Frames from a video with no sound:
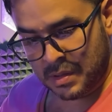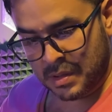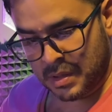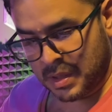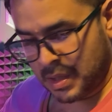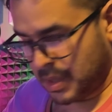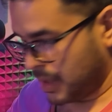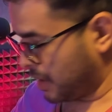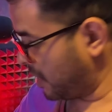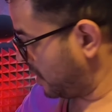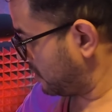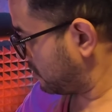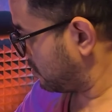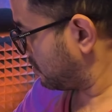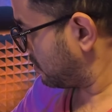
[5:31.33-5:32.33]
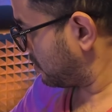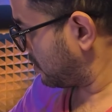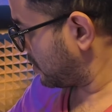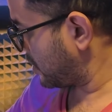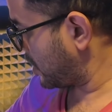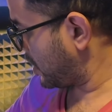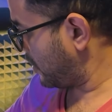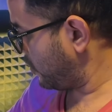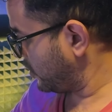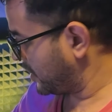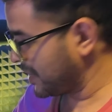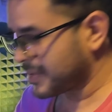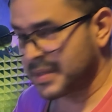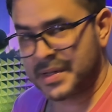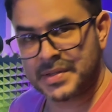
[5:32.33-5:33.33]
I would
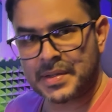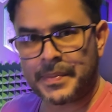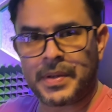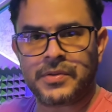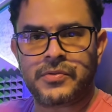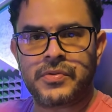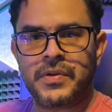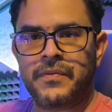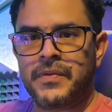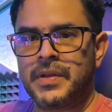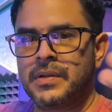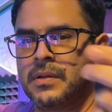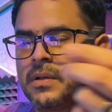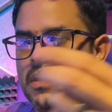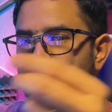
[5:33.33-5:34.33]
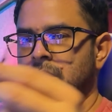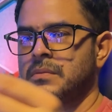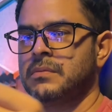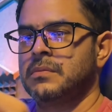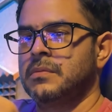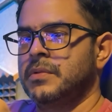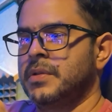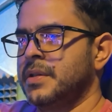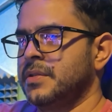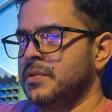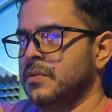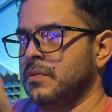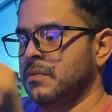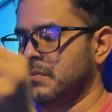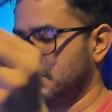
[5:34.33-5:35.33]
guess that it's about 3 feet long. Okay, so